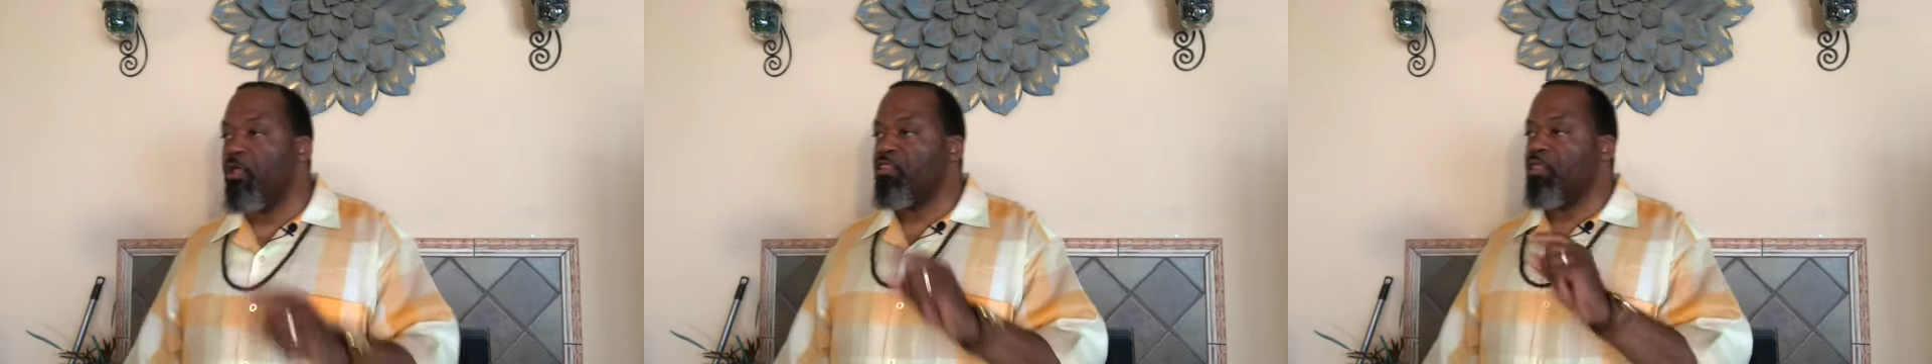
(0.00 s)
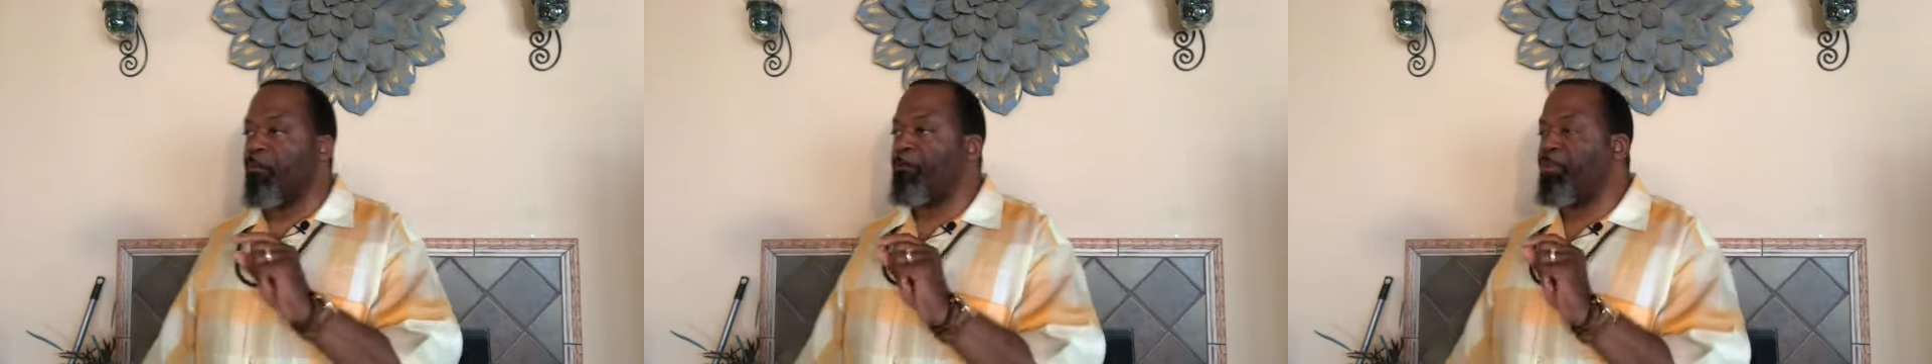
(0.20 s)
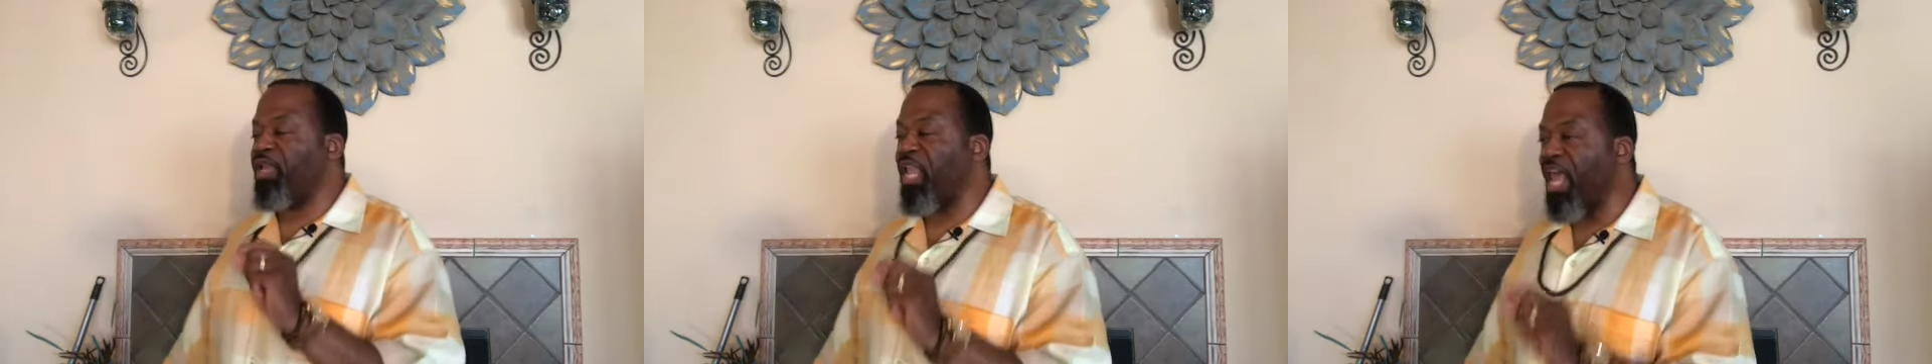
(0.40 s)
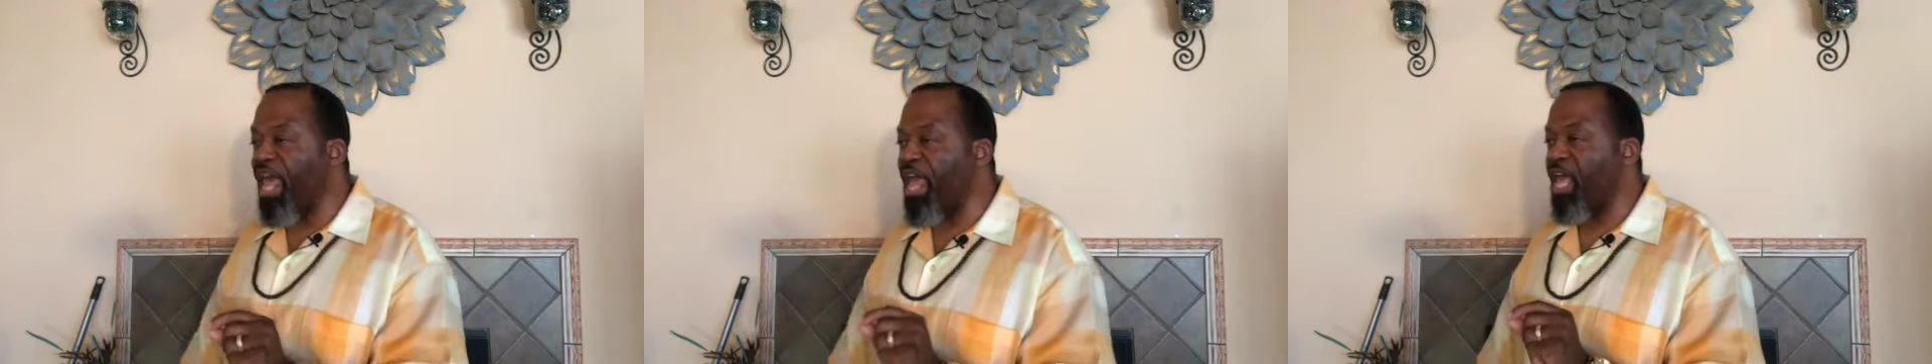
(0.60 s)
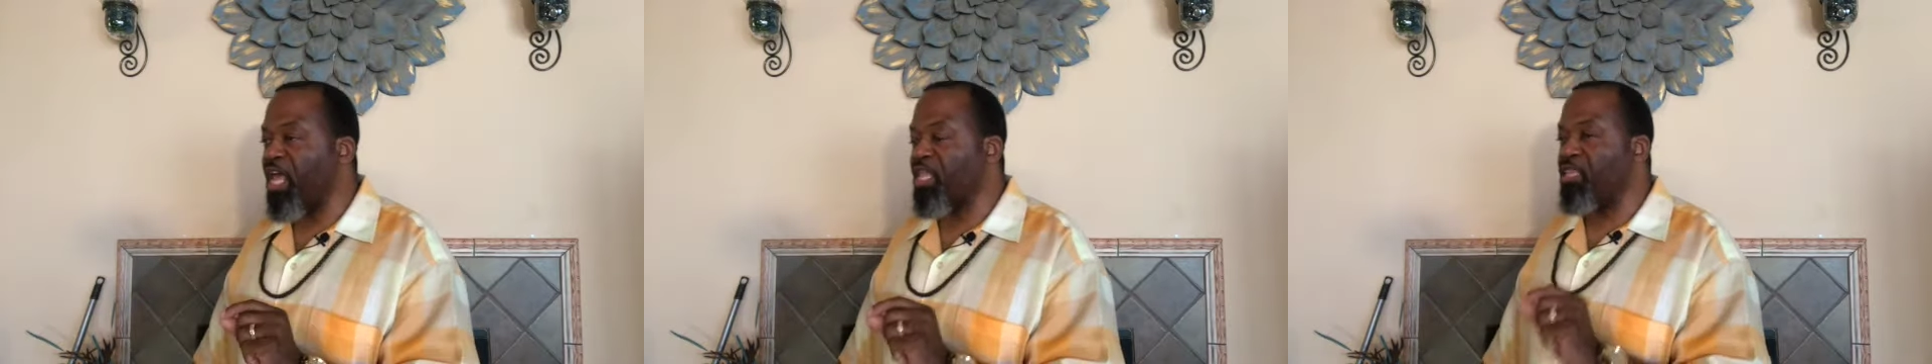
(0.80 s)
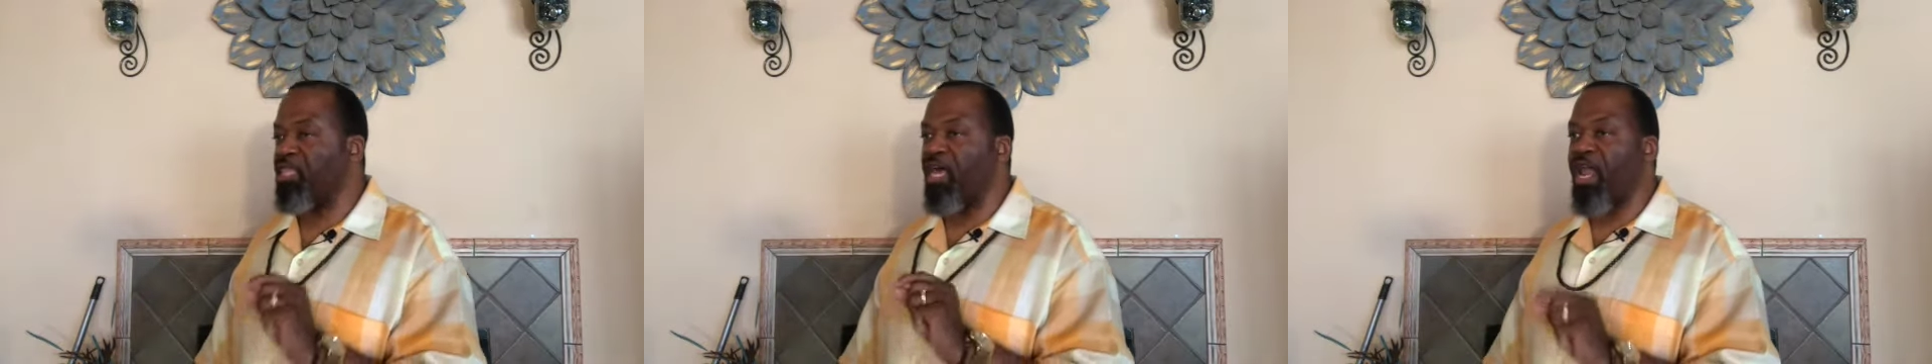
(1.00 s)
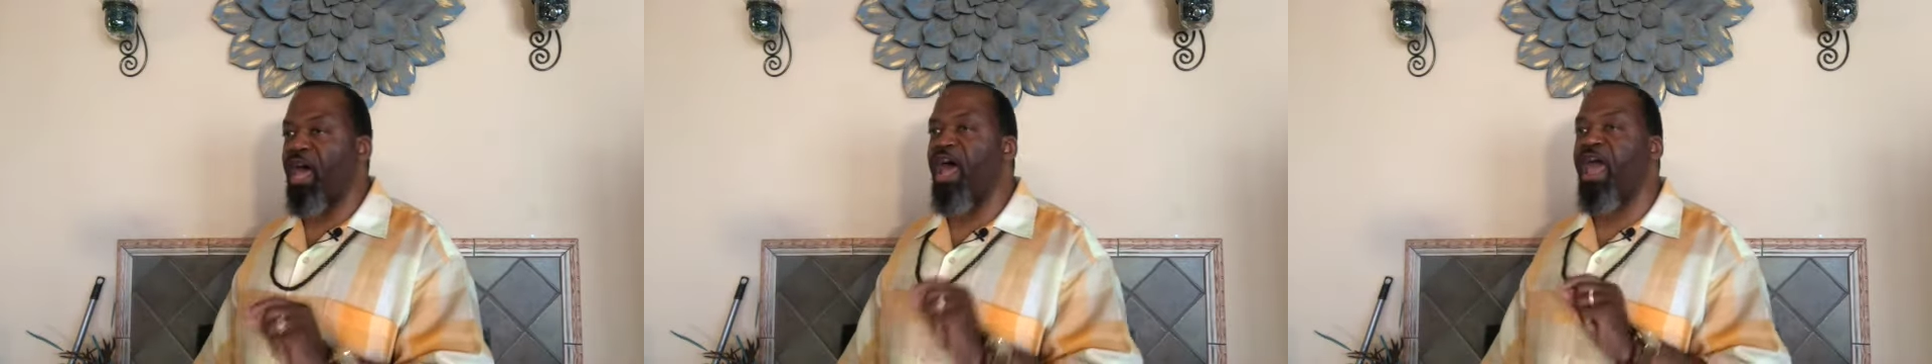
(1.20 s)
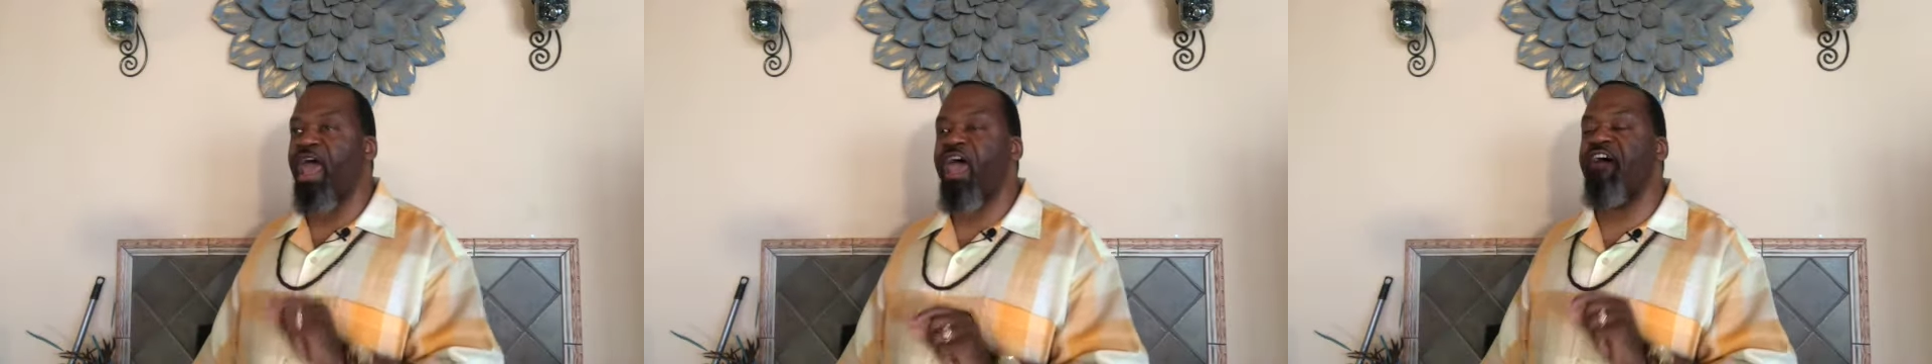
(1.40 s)
the plan that
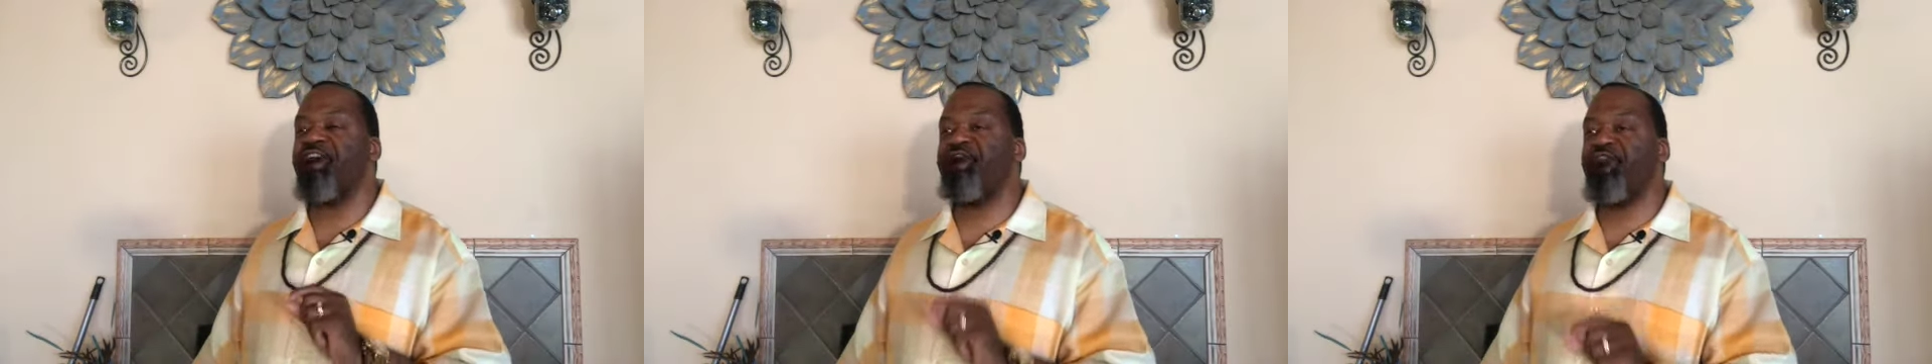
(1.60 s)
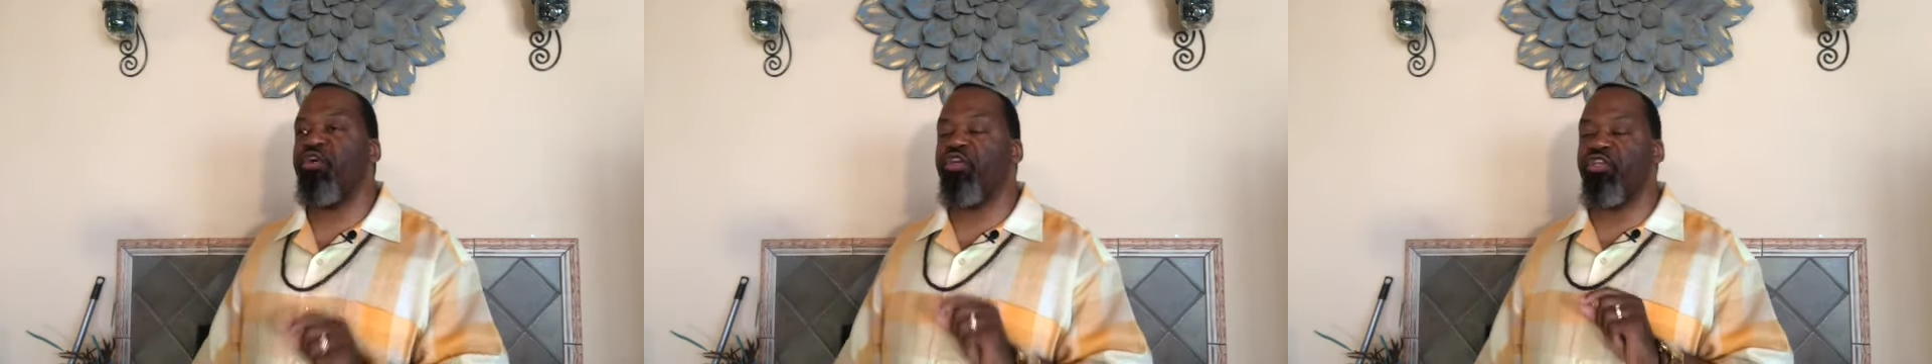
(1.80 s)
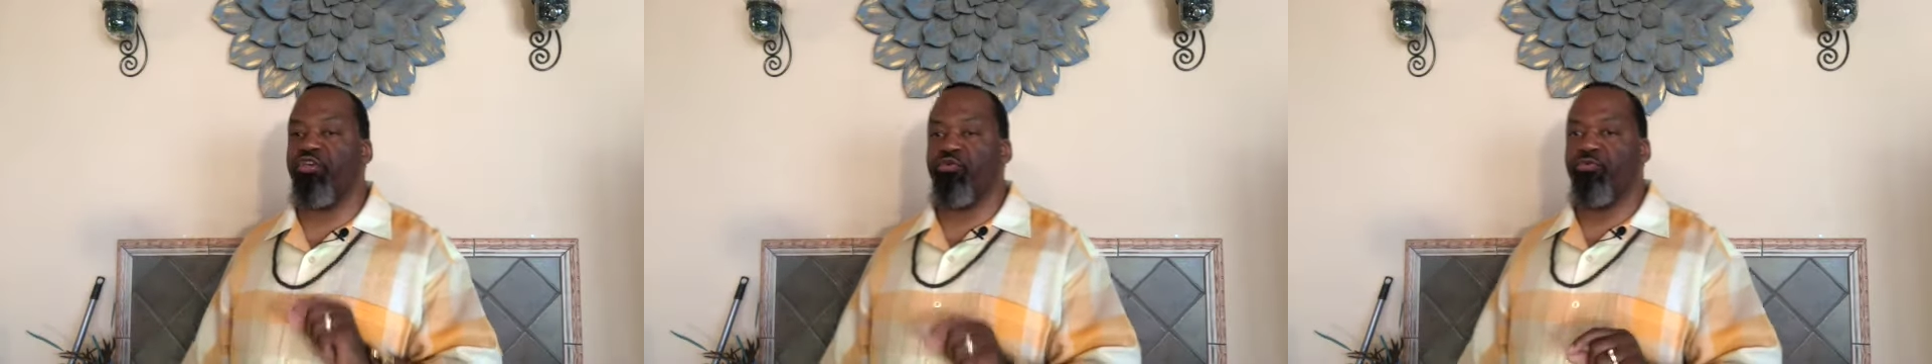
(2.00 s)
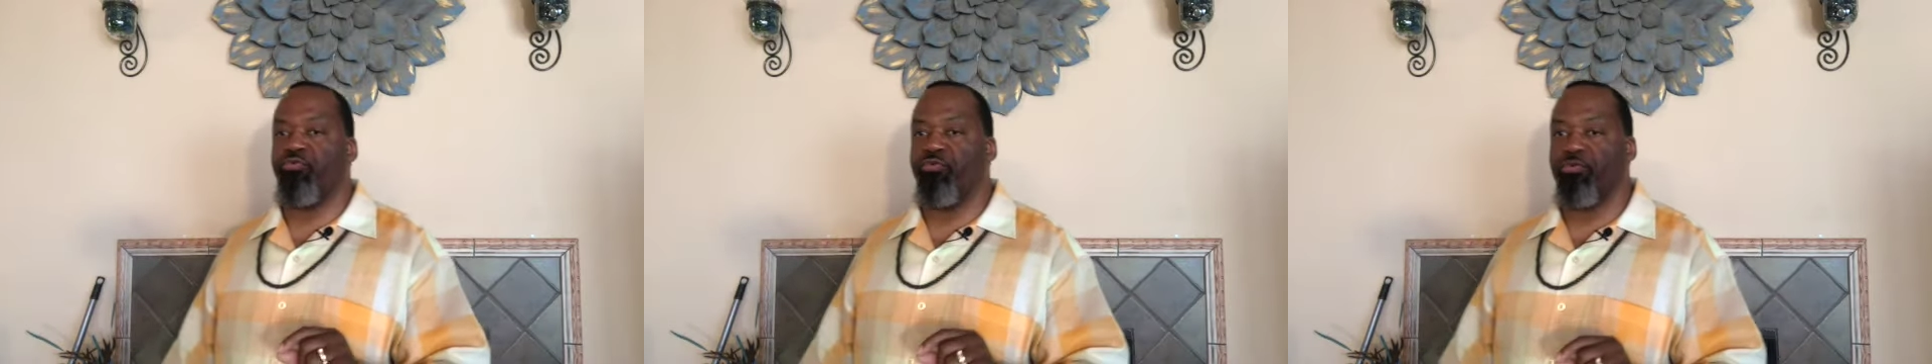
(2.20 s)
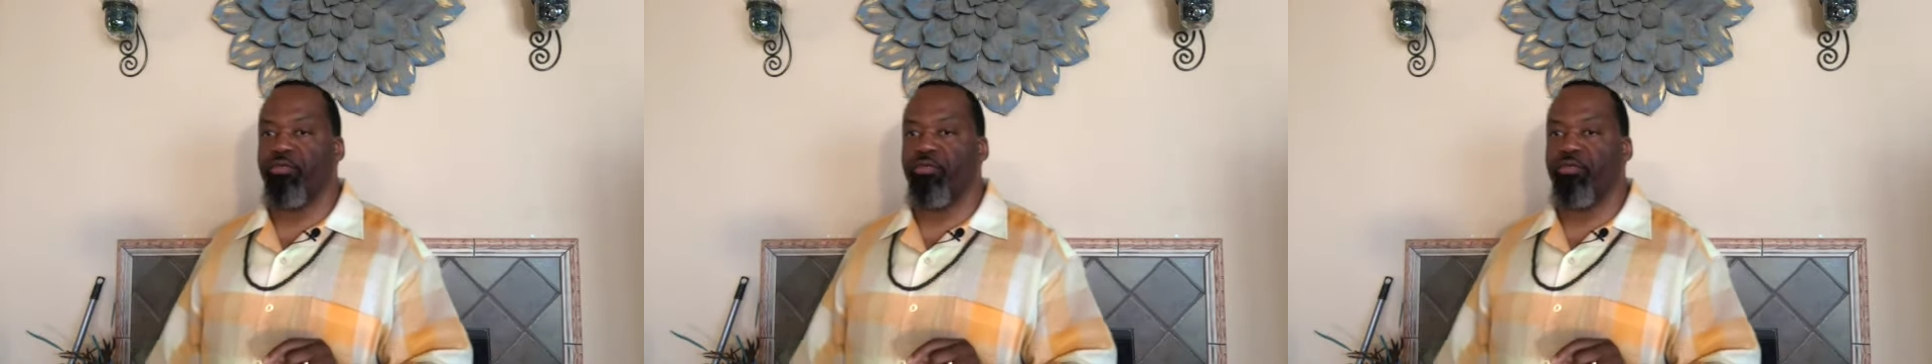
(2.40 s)
I have for you,